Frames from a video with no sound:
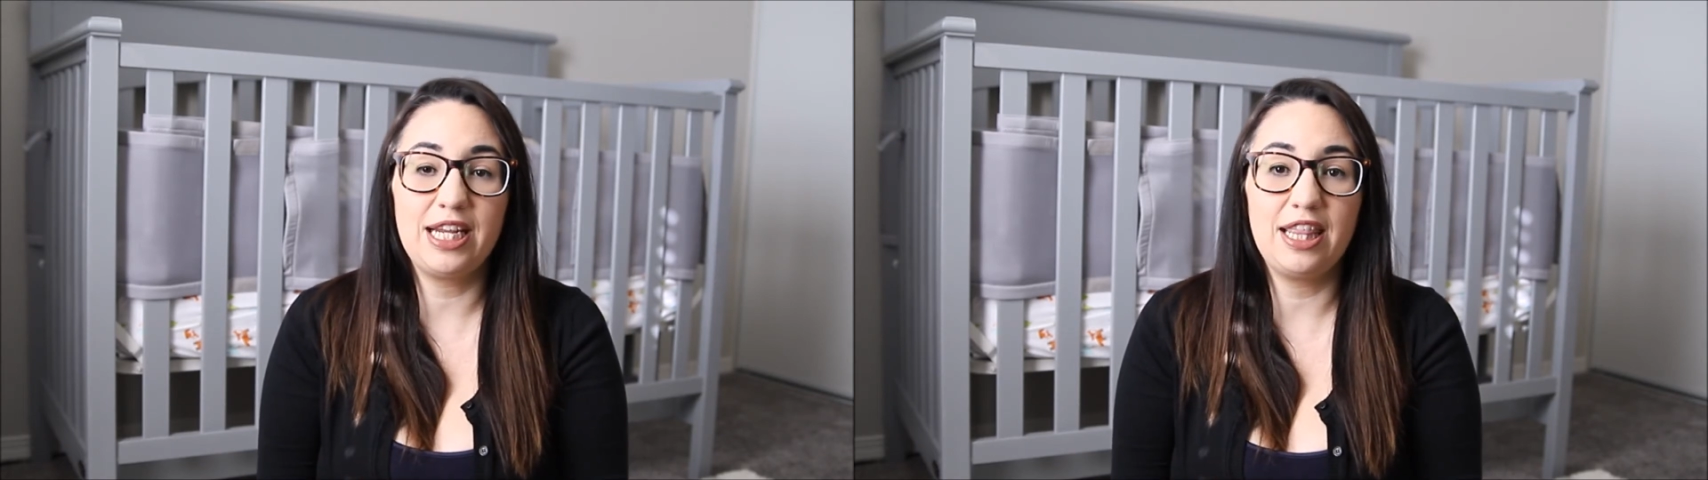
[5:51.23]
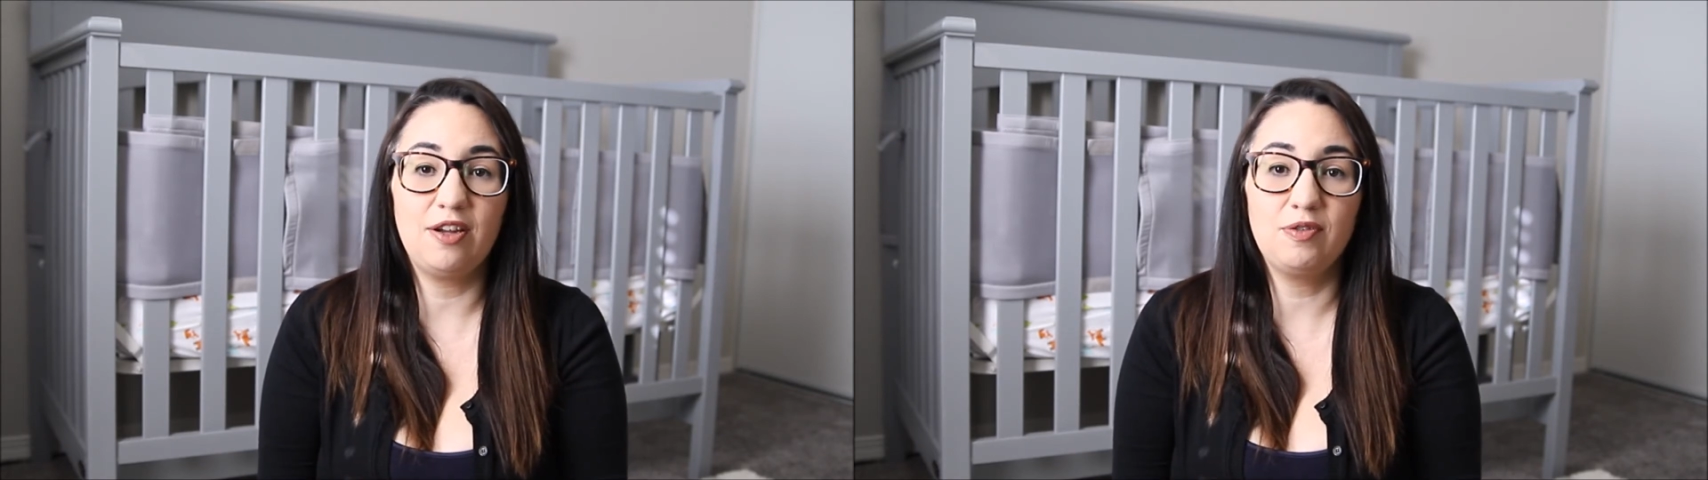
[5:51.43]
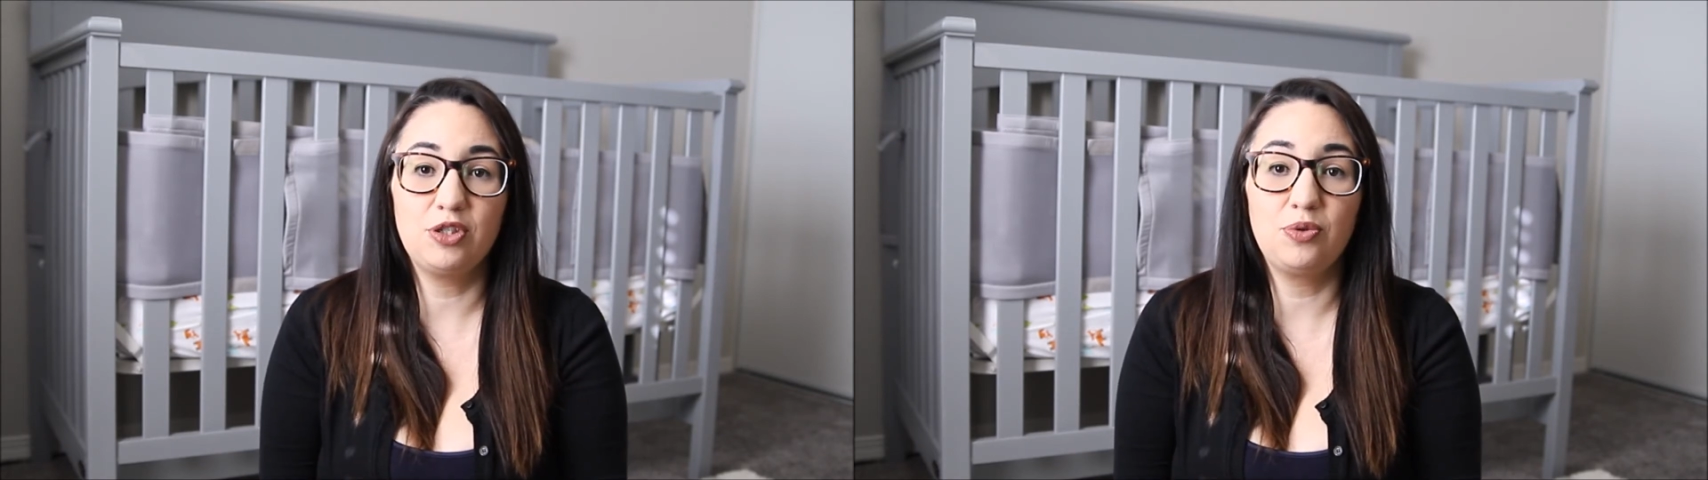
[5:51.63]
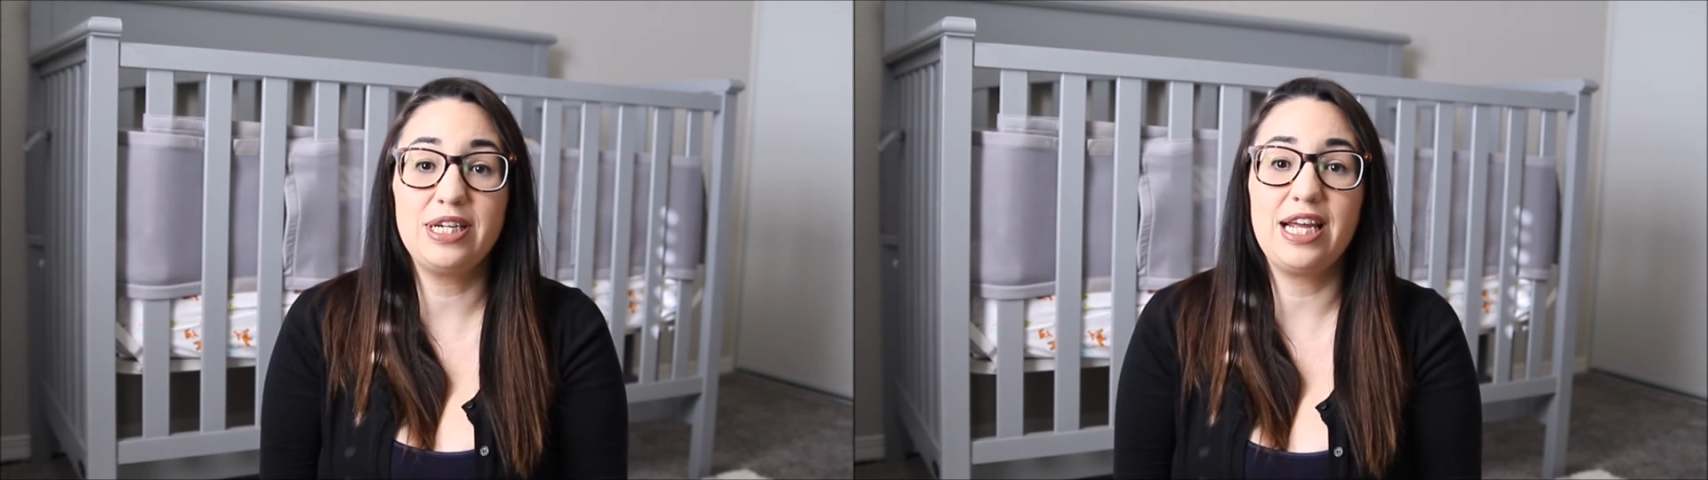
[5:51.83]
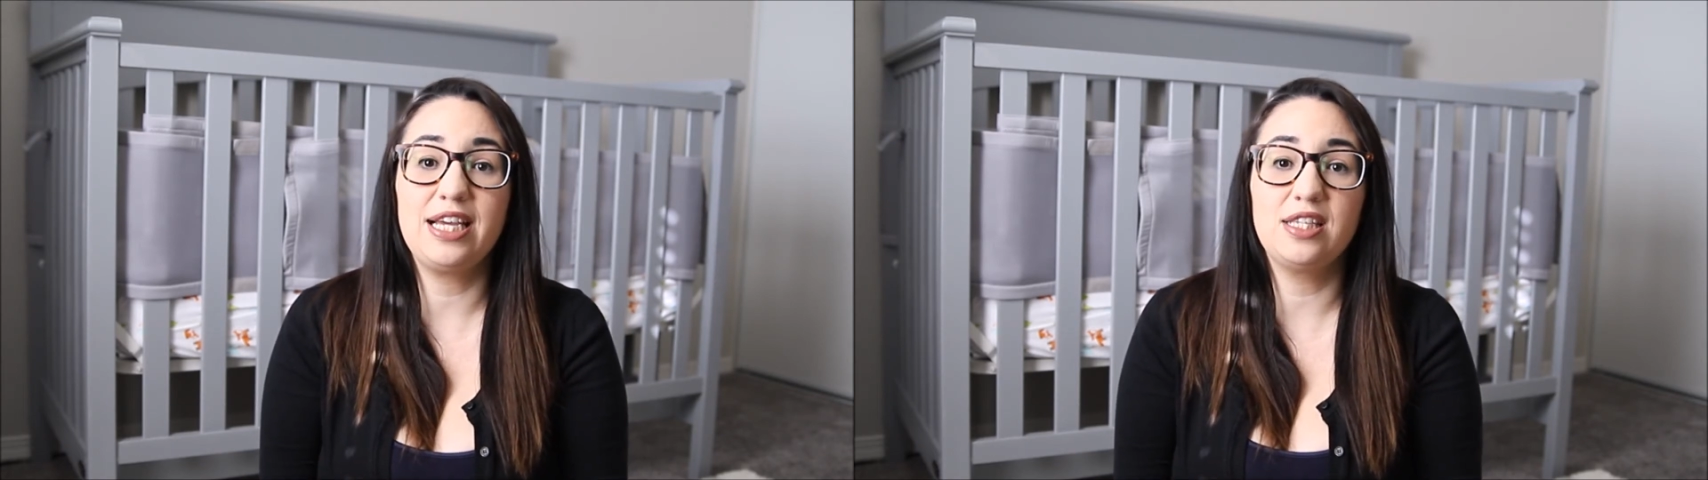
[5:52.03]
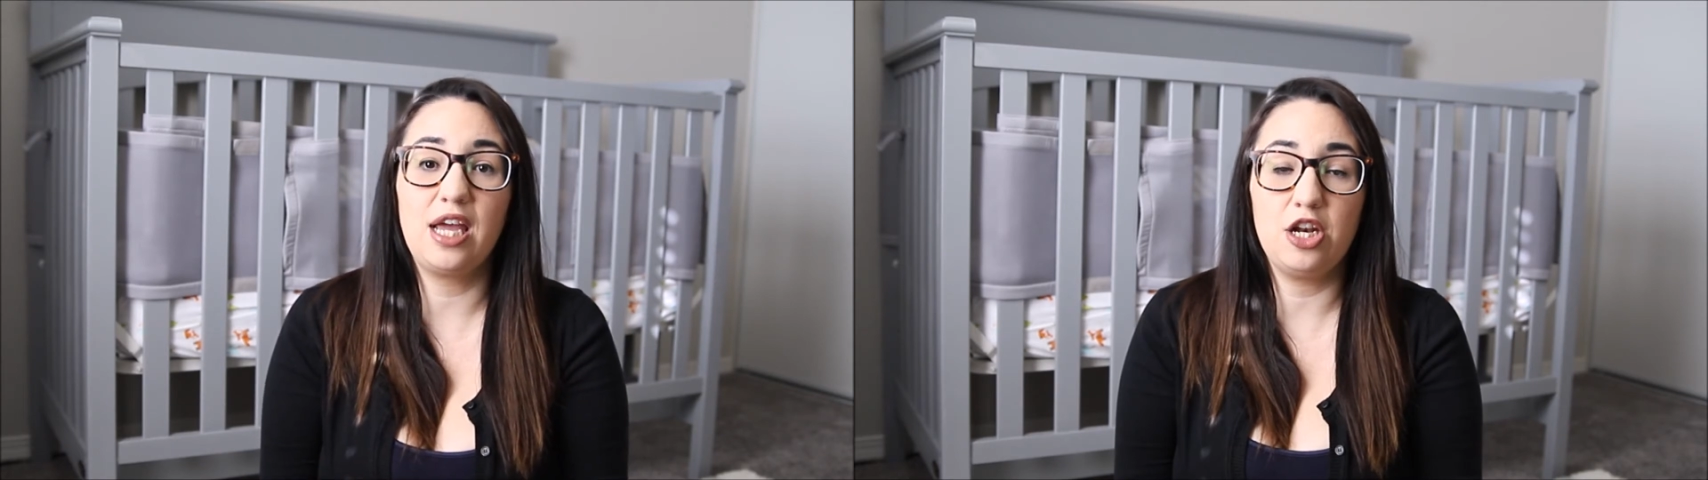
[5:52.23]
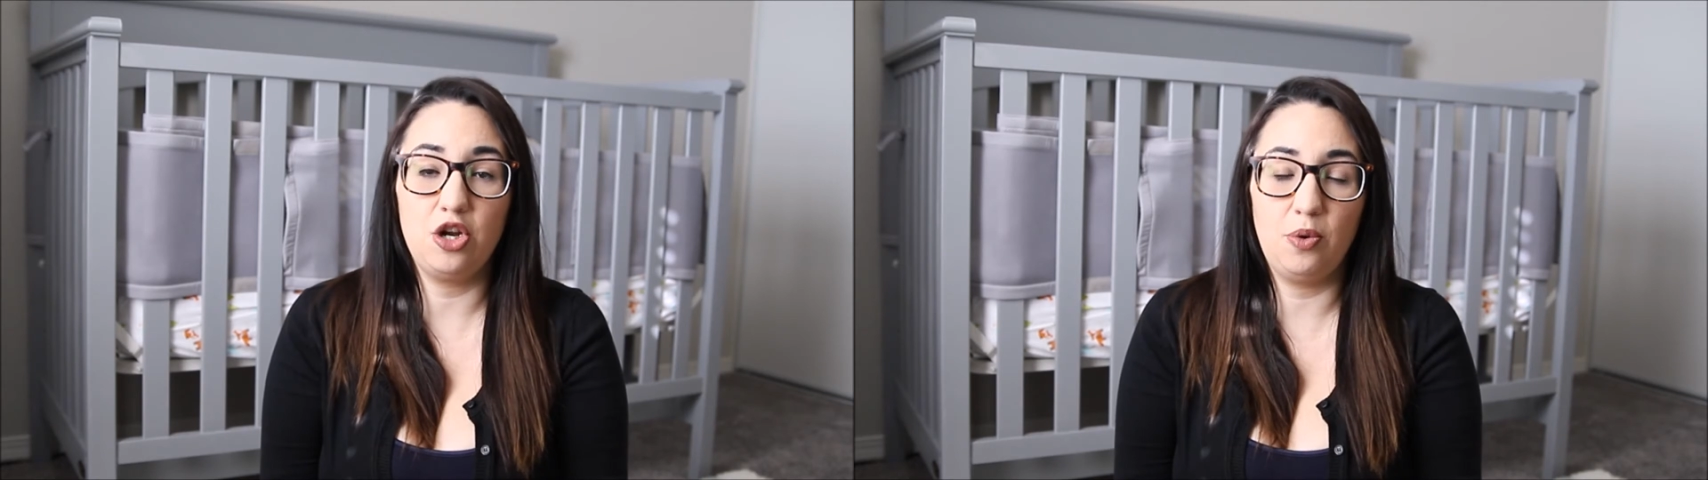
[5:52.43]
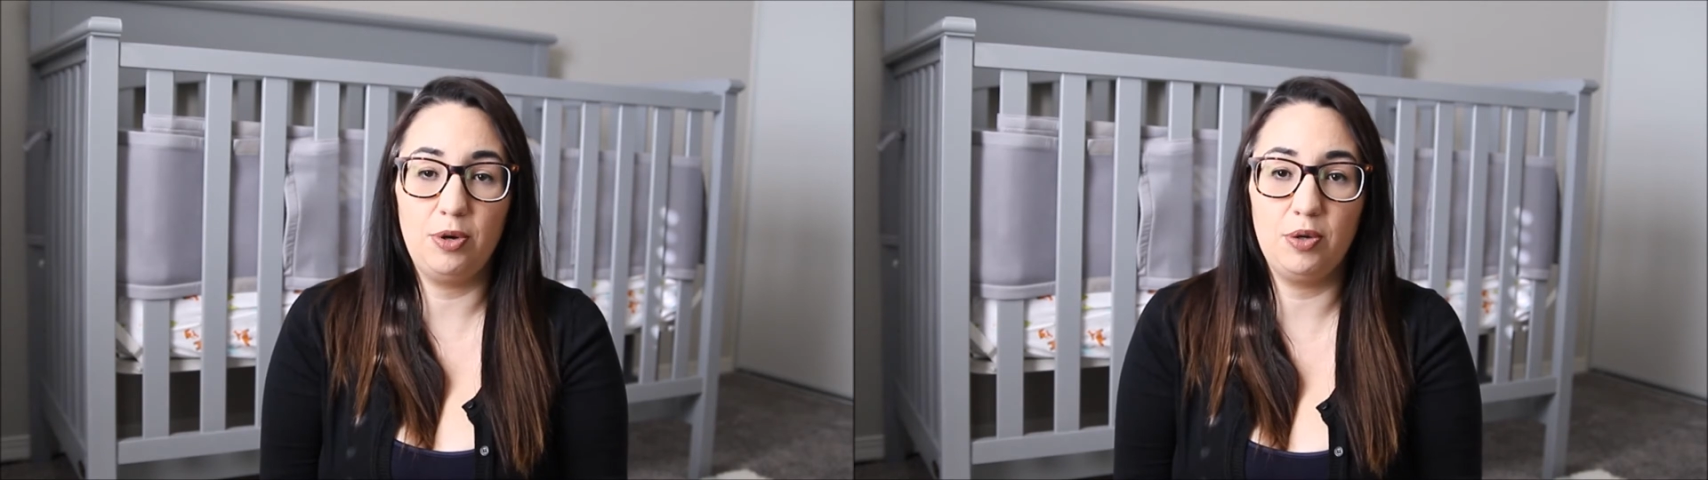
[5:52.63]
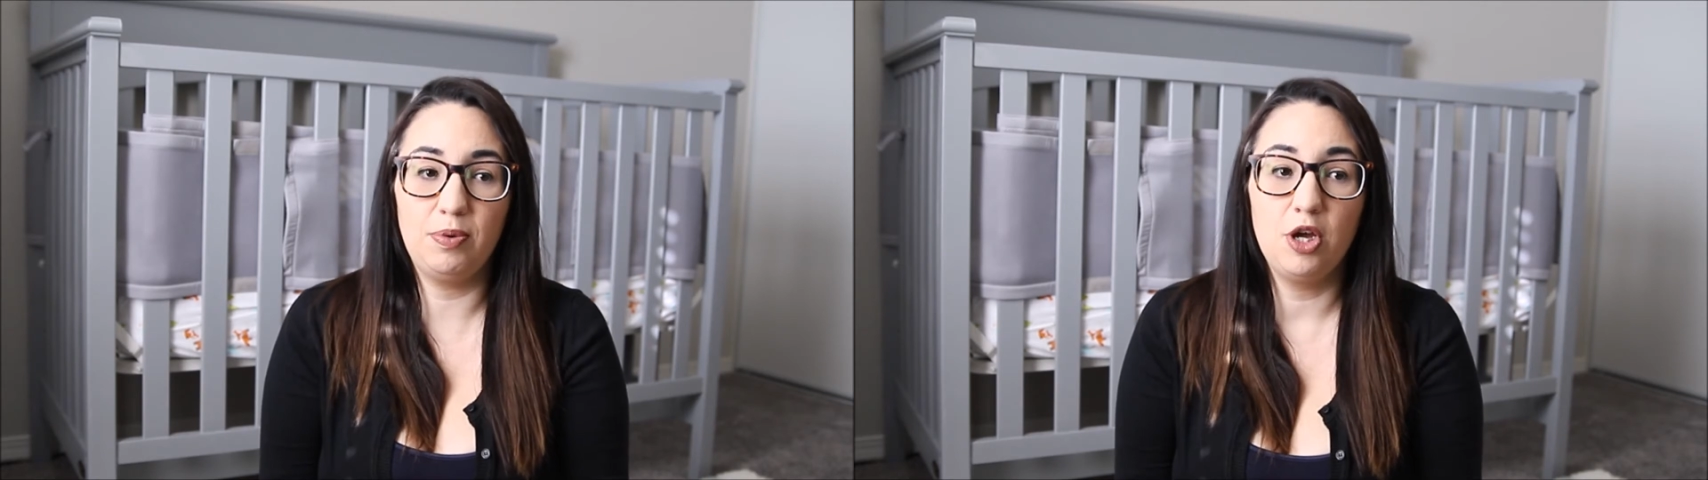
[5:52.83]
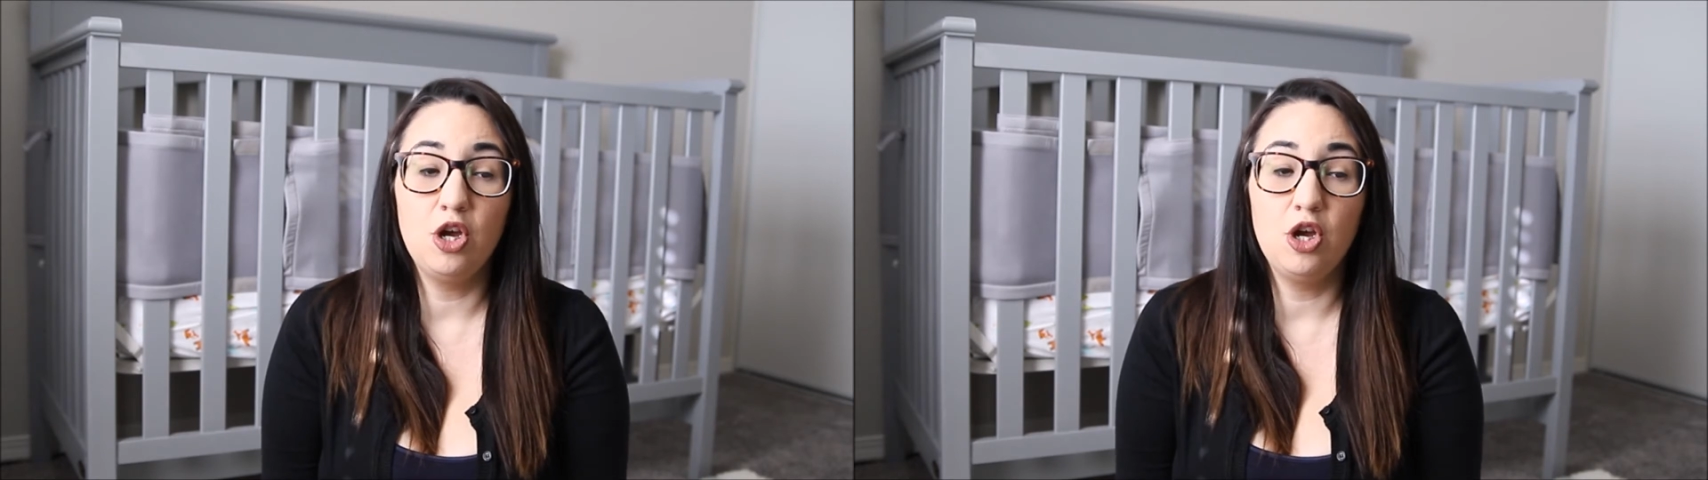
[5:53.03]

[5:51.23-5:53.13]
day that was 3 days and no poop.